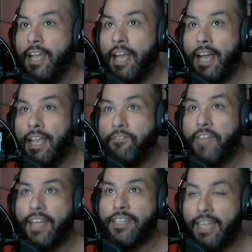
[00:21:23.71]
Uh, in
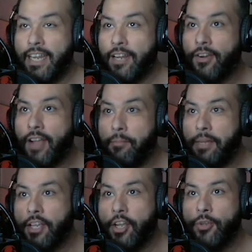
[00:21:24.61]
fact, here I'm
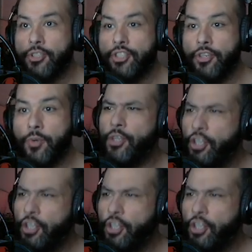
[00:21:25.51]
gonna go to